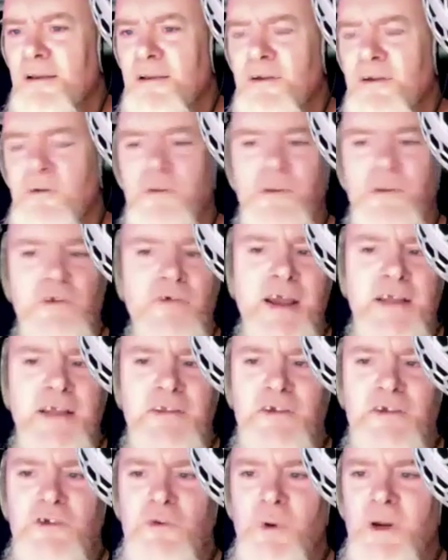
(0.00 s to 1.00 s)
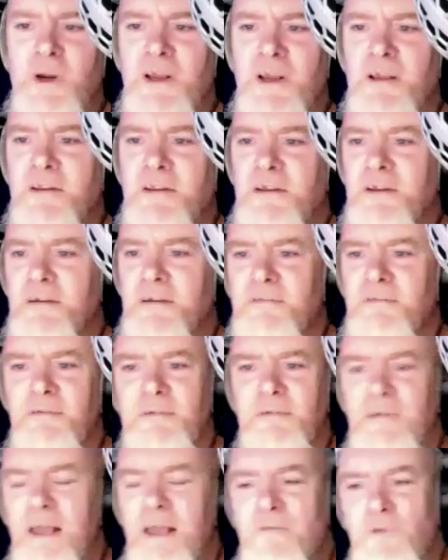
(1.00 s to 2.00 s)
The director's 20,
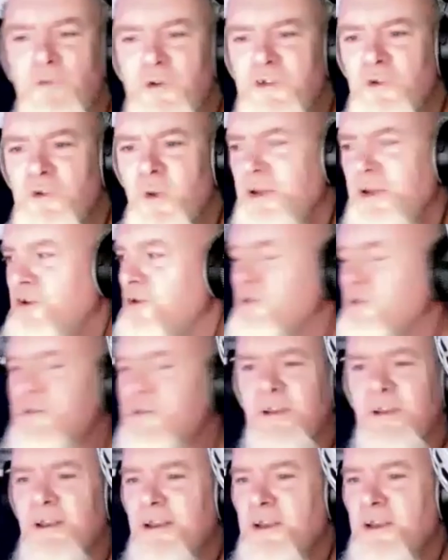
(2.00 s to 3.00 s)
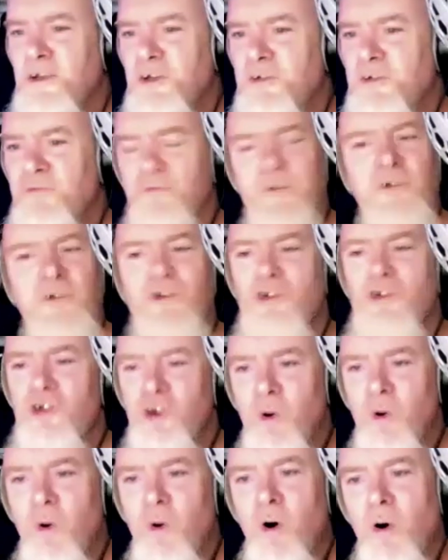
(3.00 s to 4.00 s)
everyone's 20, and you just feel
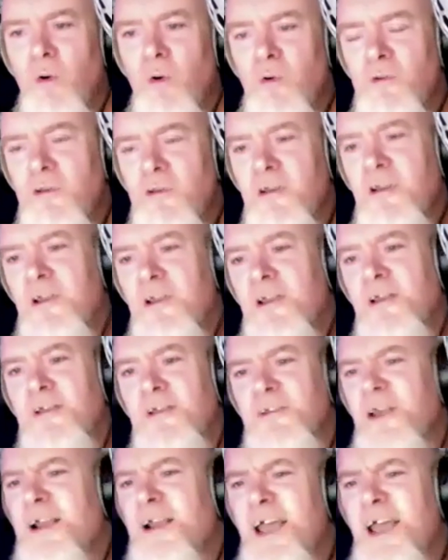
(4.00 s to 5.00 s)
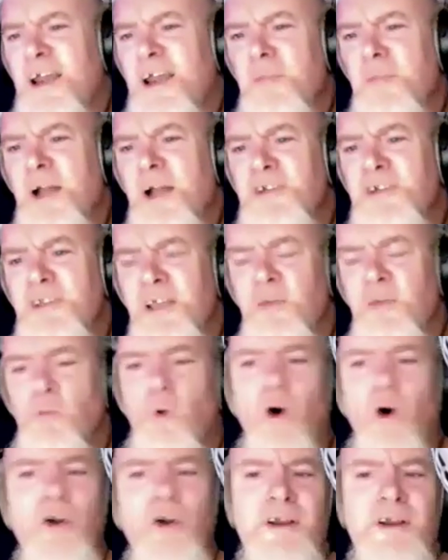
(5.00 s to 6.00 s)
so old. So I can't imagine they
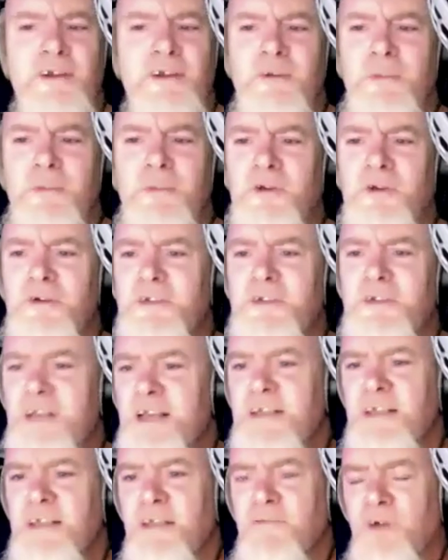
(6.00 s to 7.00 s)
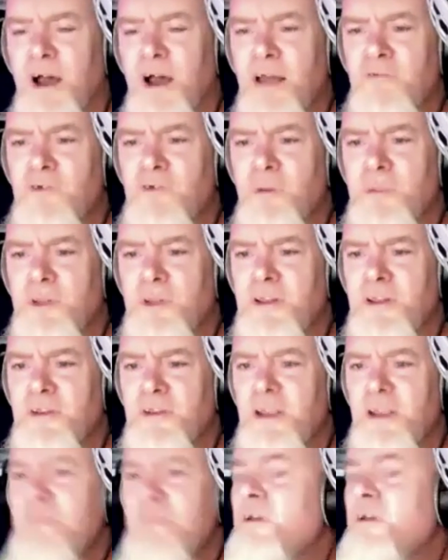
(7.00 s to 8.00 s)
want somebody who's 65 coming in.
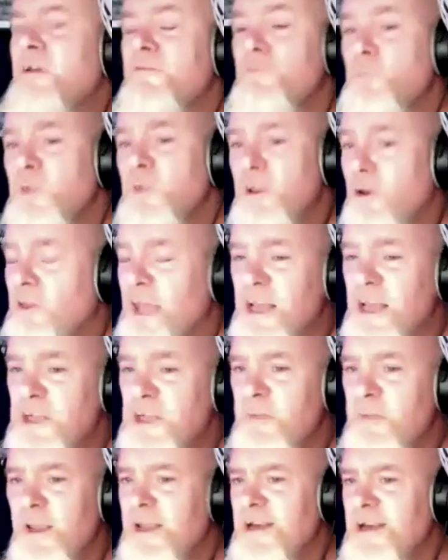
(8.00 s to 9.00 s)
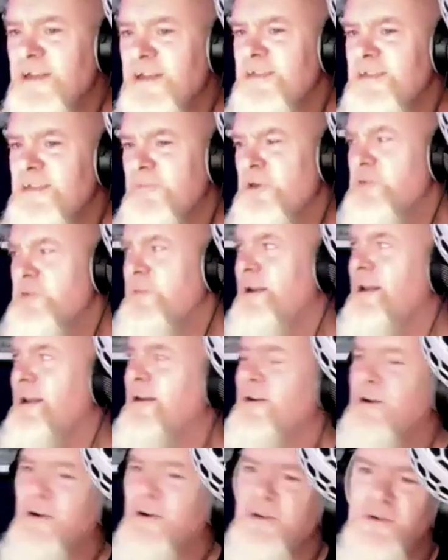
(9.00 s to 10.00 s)
Even if with all that experience, they must be
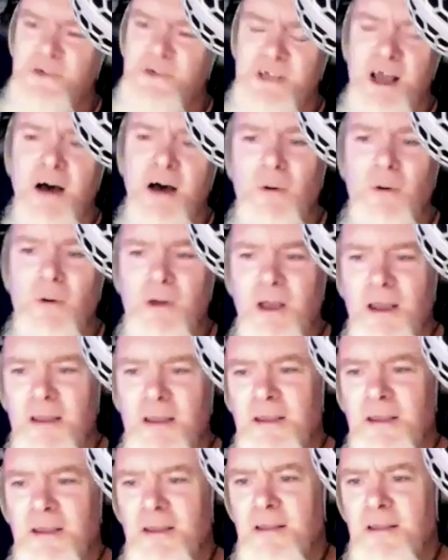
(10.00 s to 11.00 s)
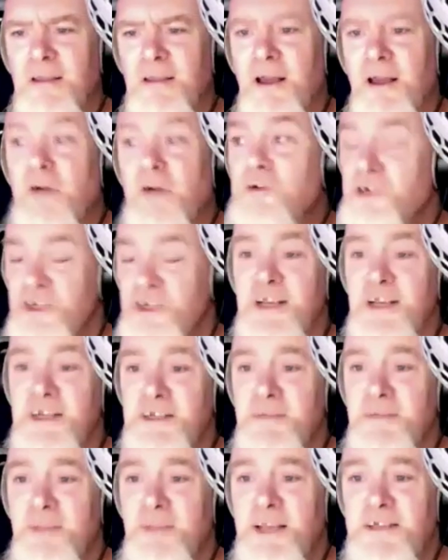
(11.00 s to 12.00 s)
like, God, there's that old guy. Oh shit,
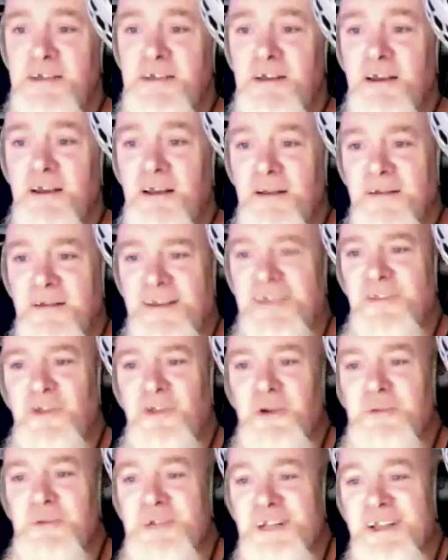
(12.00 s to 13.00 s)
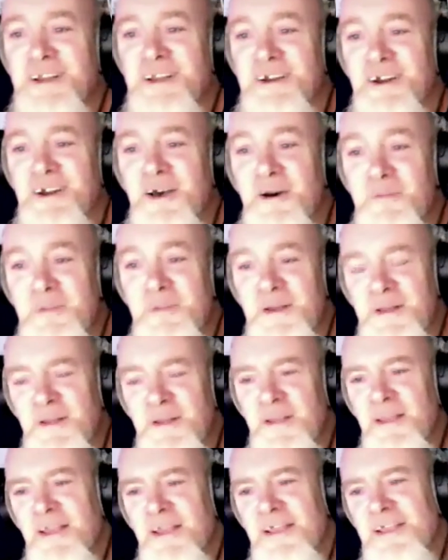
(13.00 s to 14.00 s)
he's a mixer. I thought he was cleaning up.
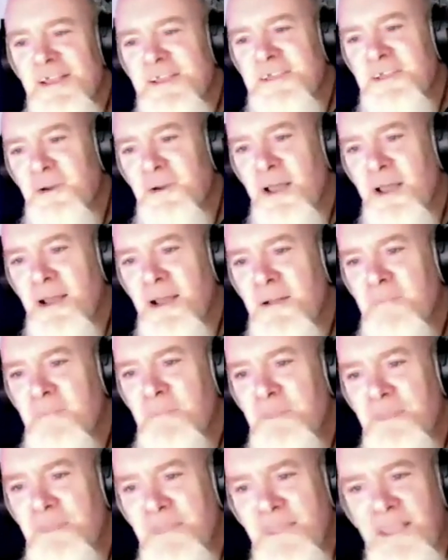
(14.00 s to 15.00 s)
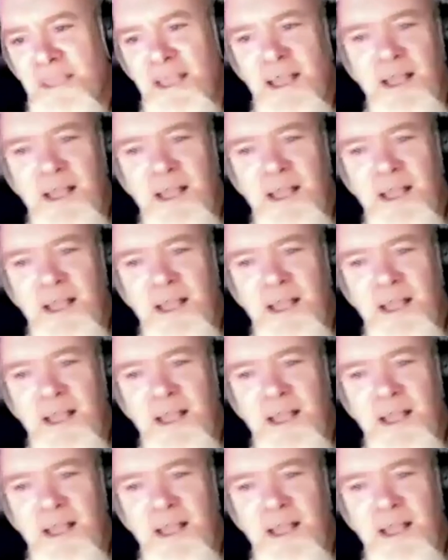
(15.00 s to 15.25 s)
So yeah.